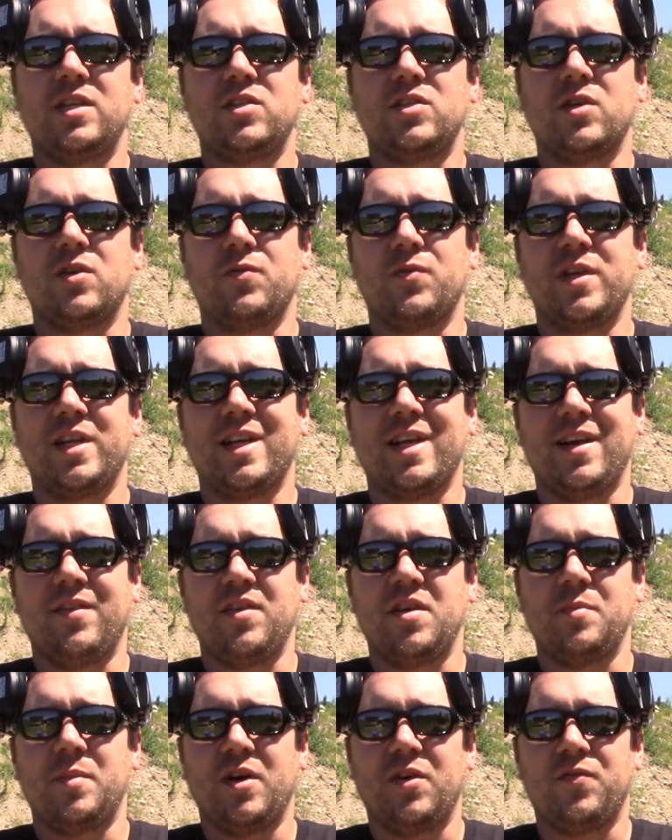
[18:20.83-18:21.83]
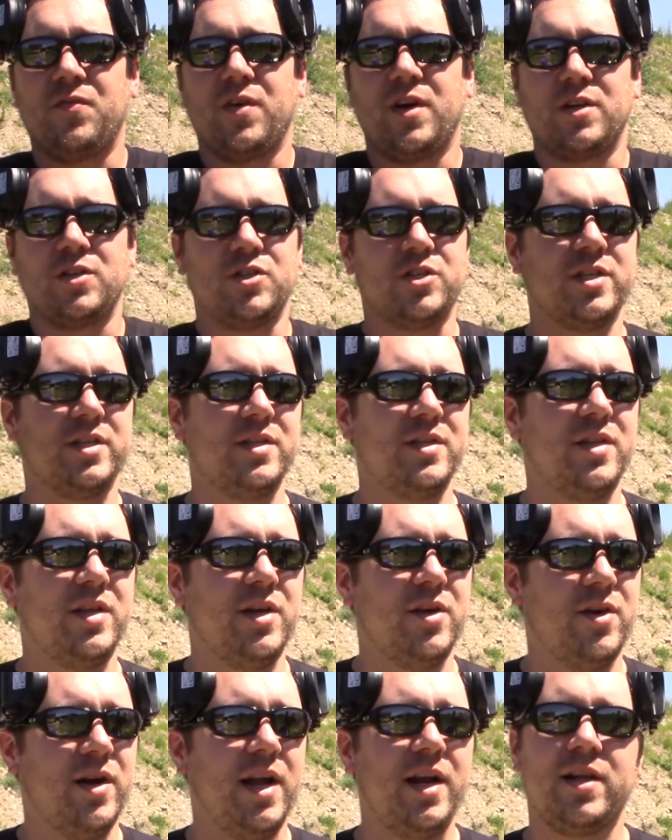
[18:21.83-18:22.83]
so if we didn't have that malfunction,
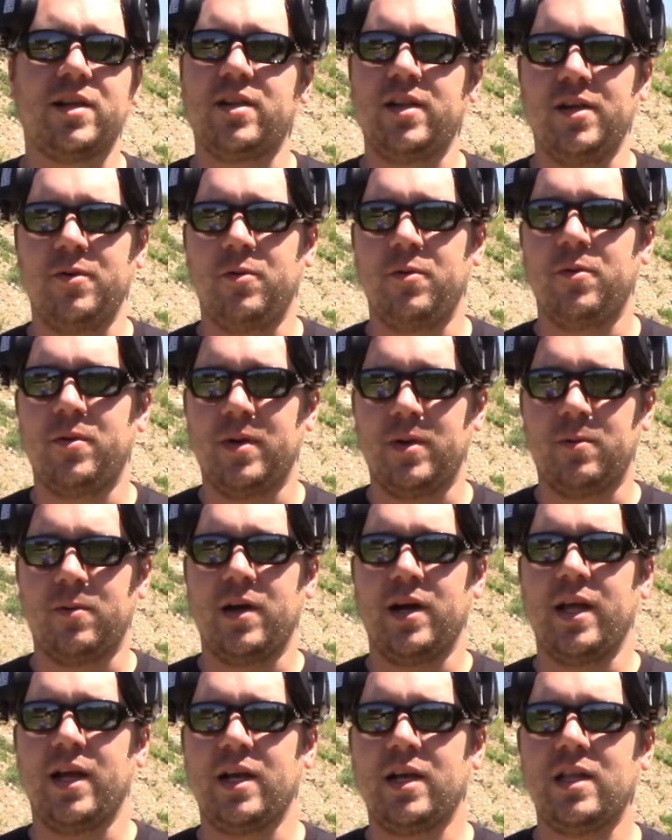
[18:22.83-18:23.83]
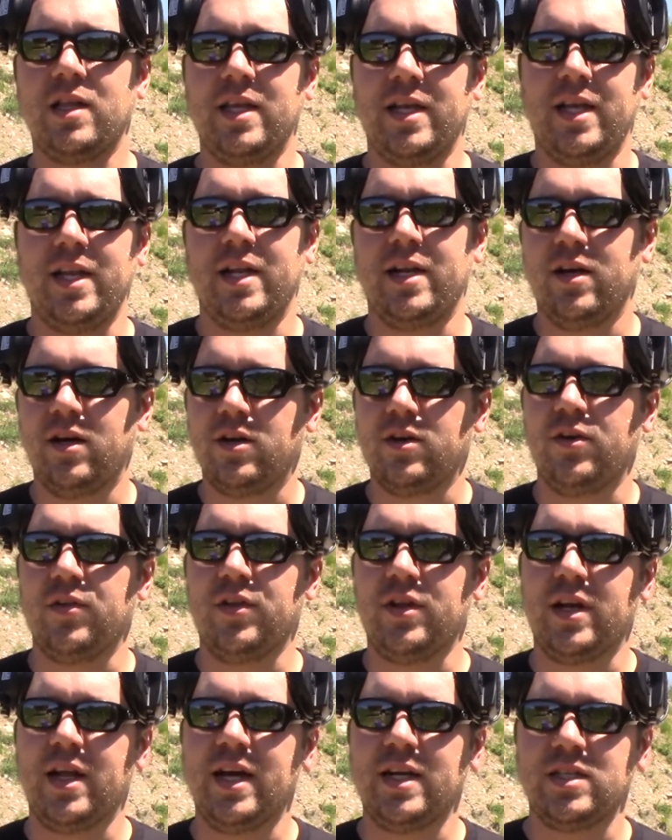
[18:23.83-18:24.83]
theoretically we would have run it clean in under
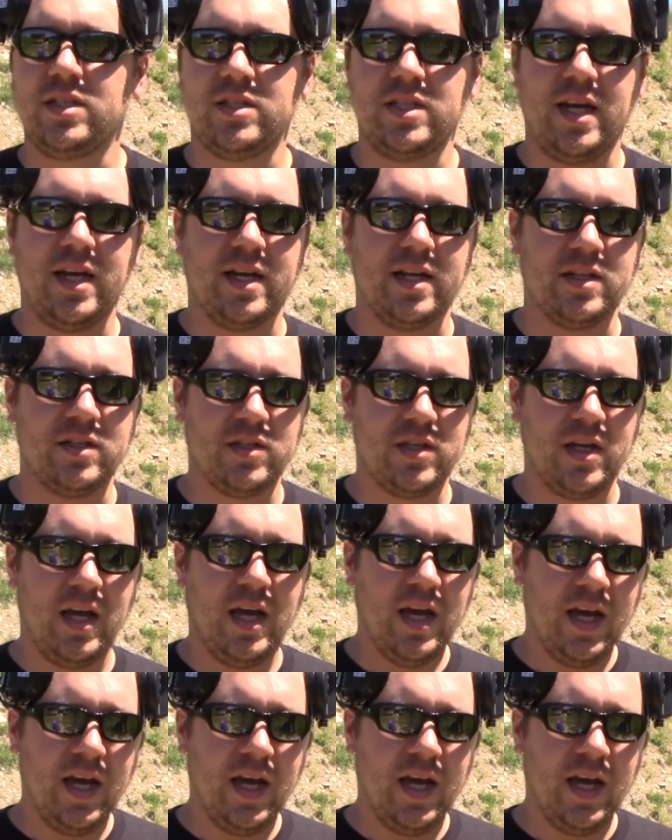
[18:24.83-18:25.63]
the 9 seconds.